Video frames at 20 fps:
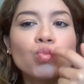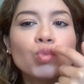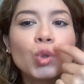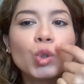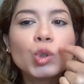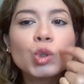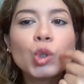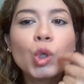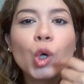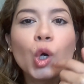
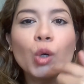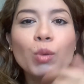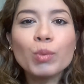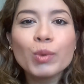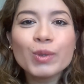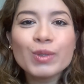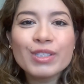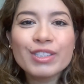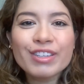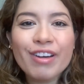It's
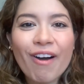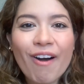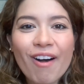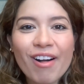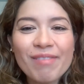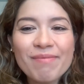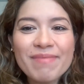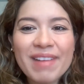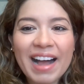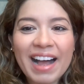almost
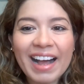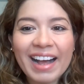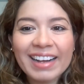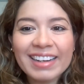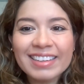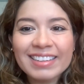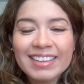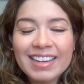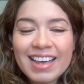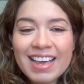all
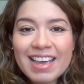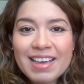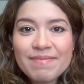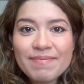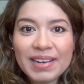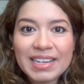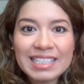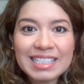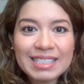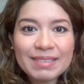back.
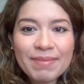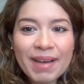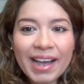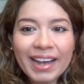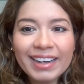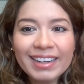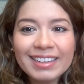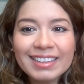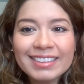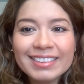My
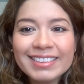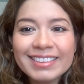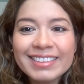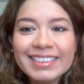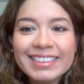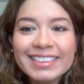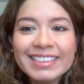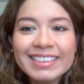smile,